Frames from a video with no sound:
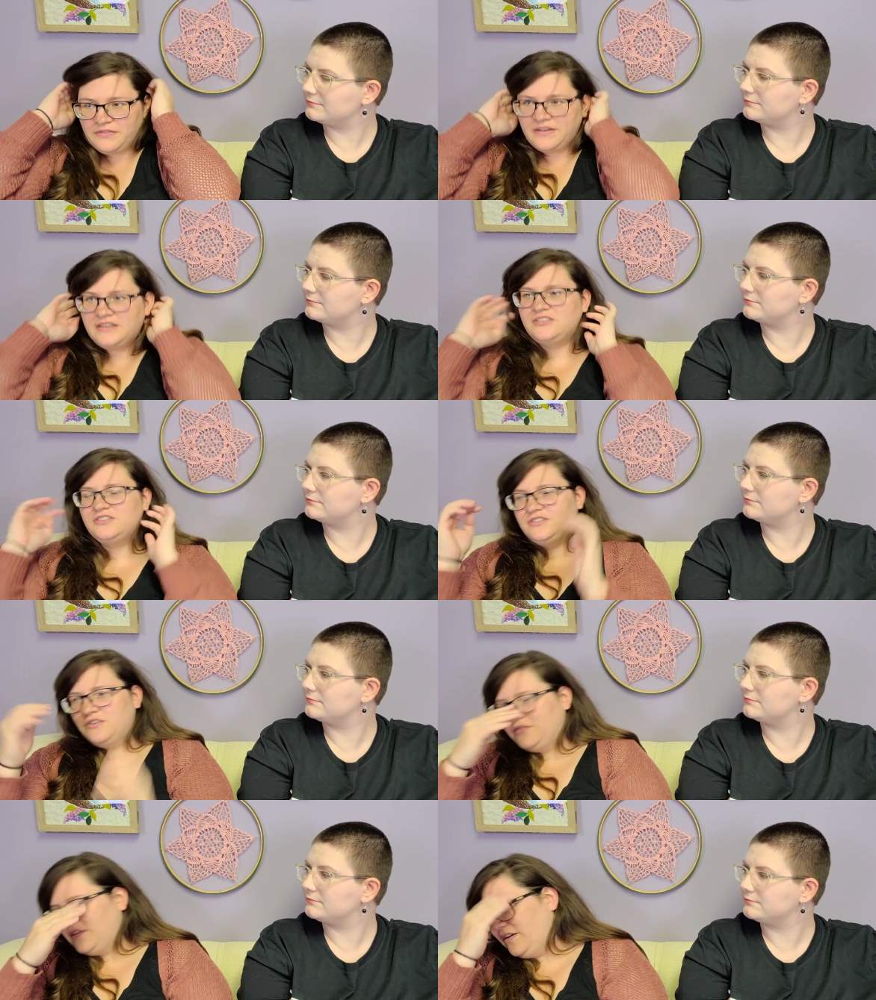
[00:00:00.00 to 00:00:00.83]

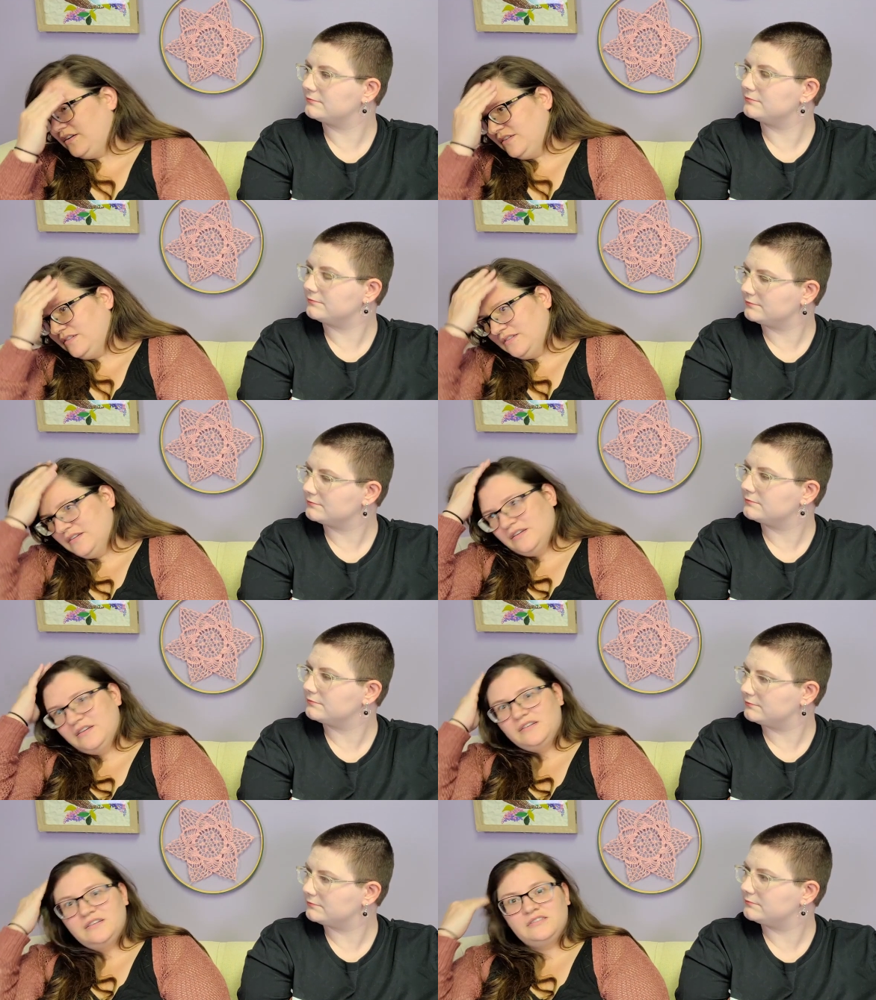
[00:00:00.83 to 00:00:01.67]
Speaker 1: finished so far.
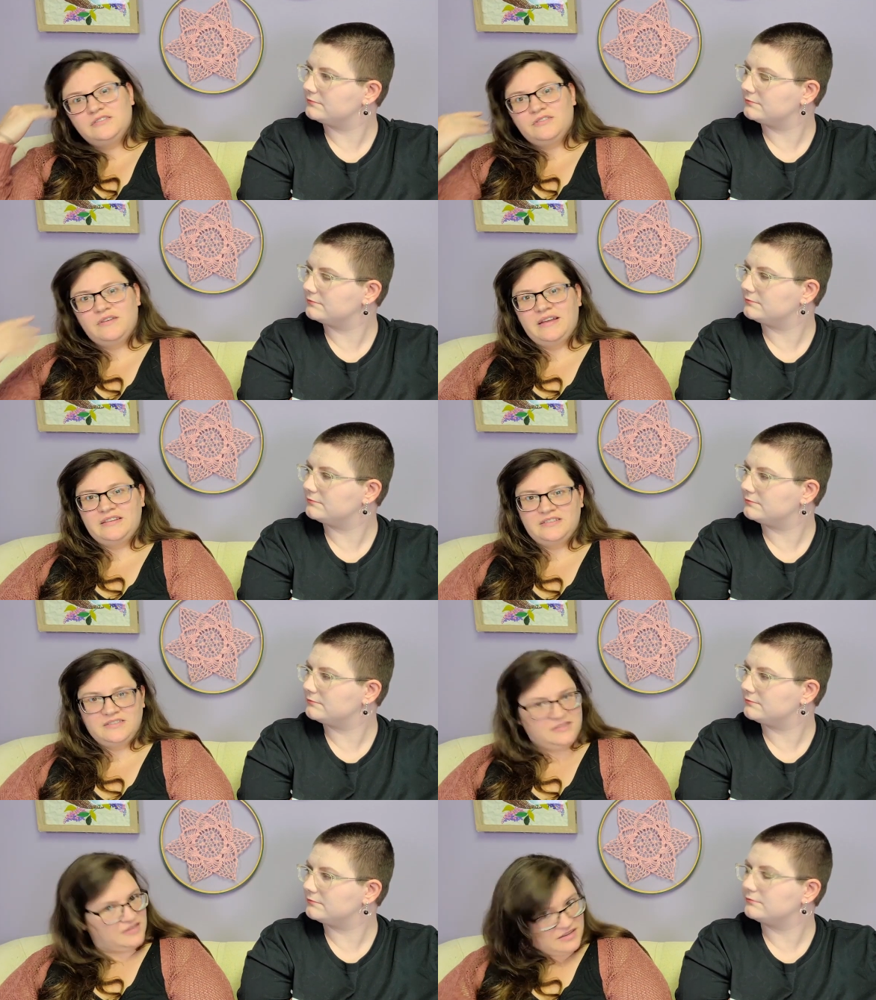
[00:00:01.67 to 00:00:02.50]
So I
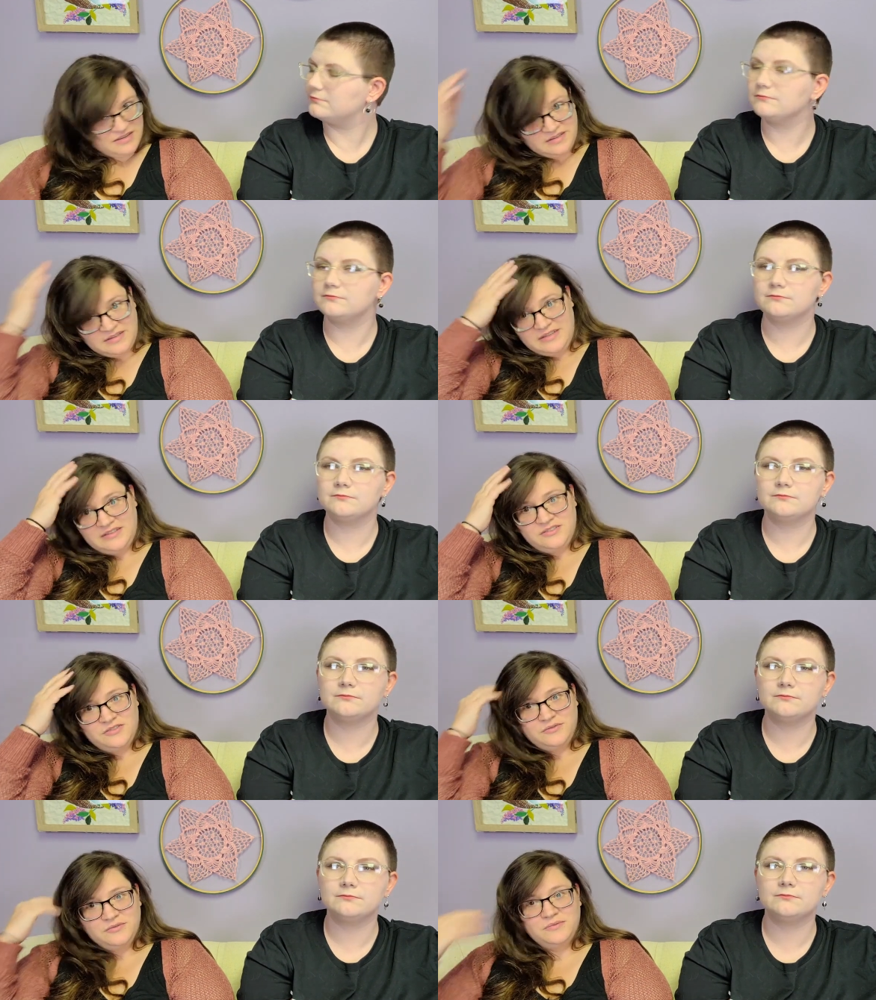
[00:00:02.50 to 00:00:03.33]
just uh, need
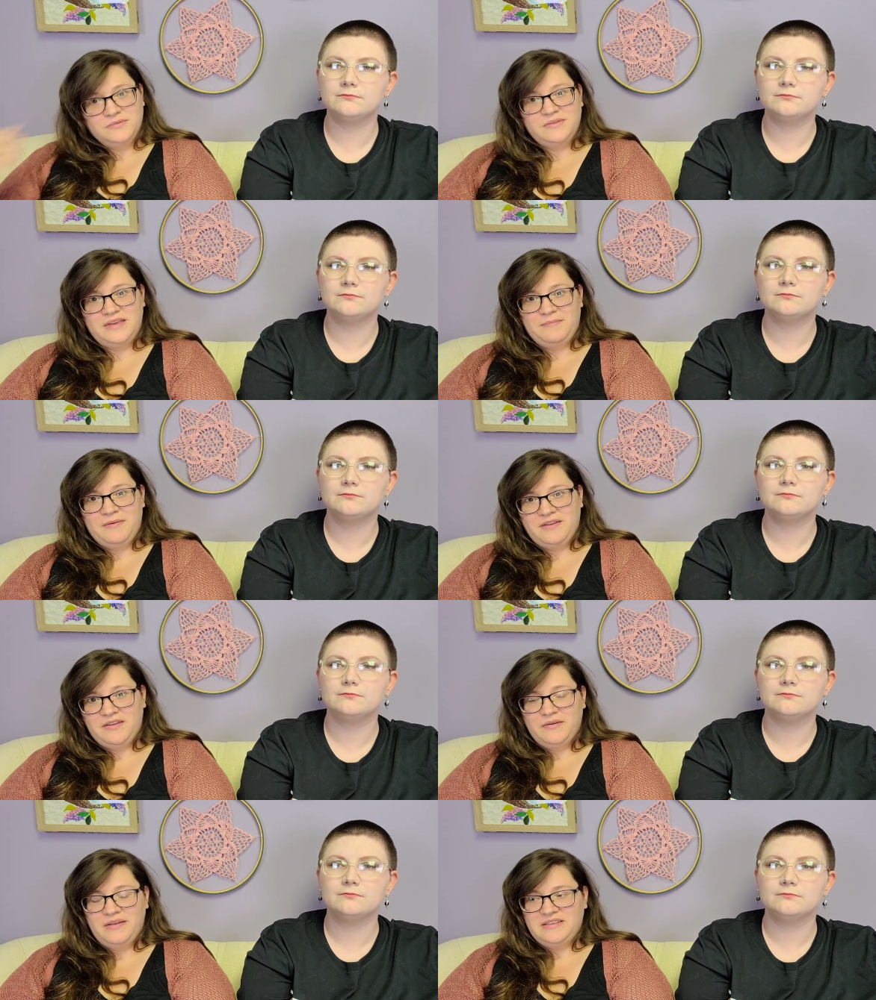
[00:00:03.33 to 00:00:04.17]
to keep
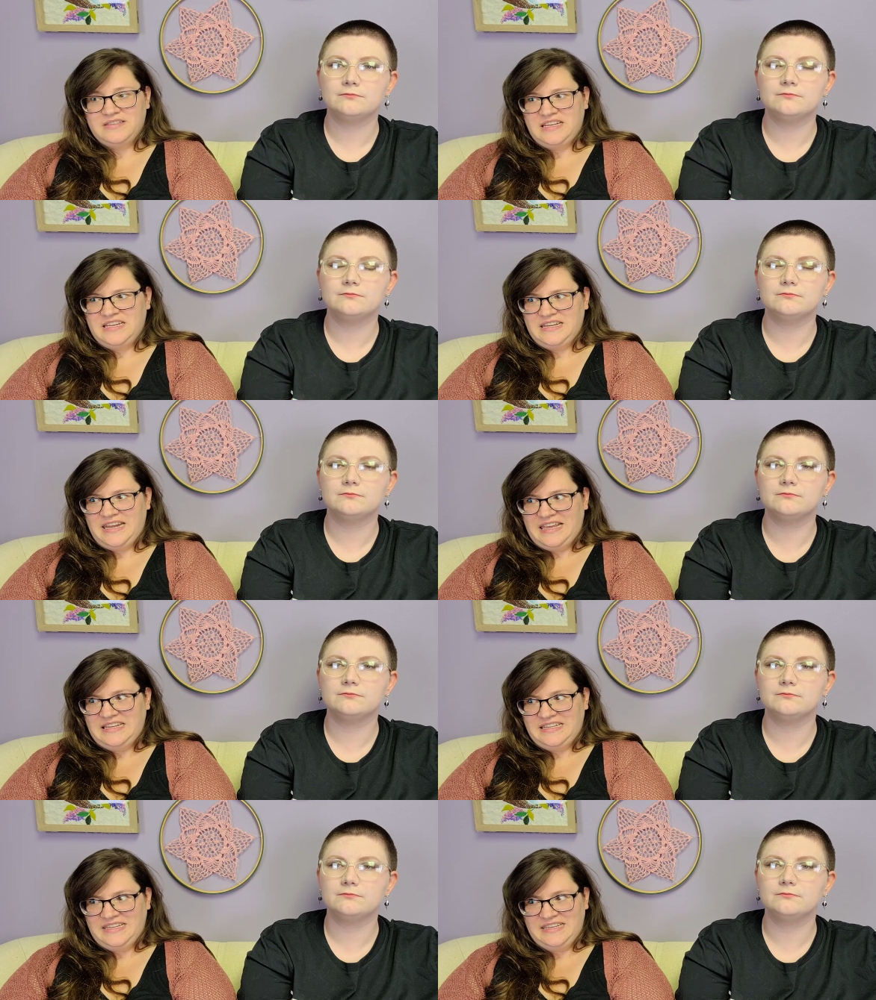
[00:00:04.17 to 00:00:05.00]
on going because I need
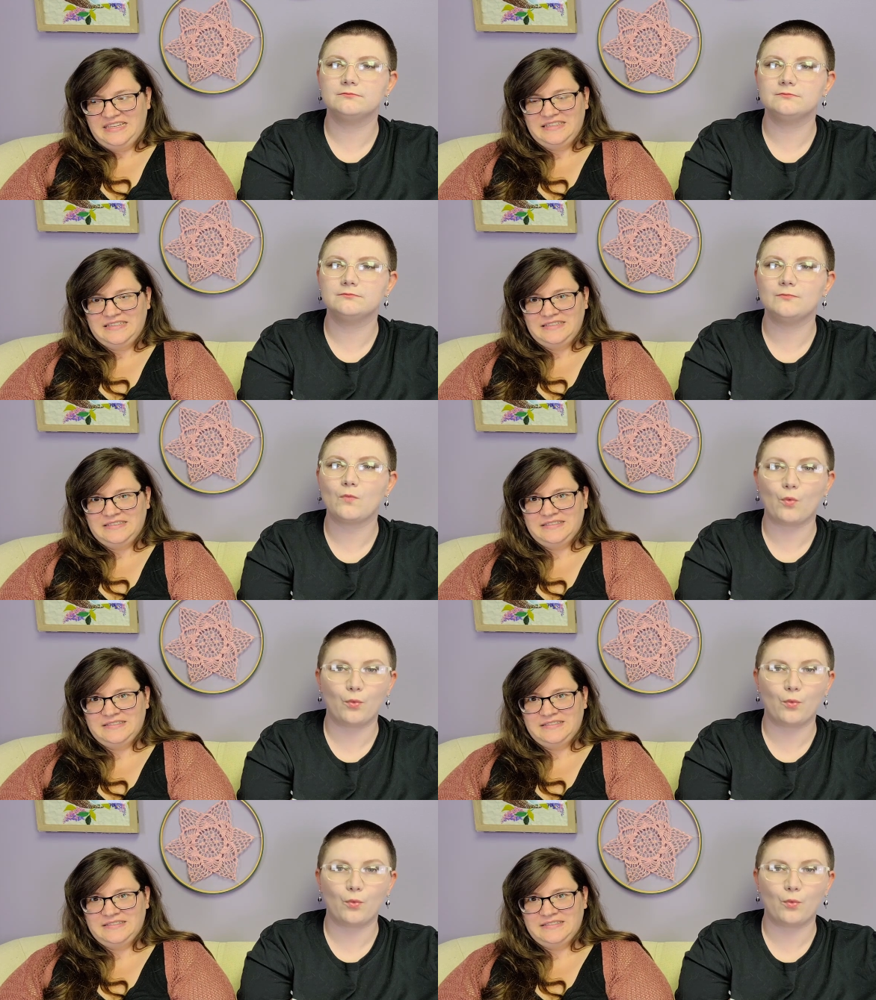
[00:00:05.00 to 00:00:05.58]
18.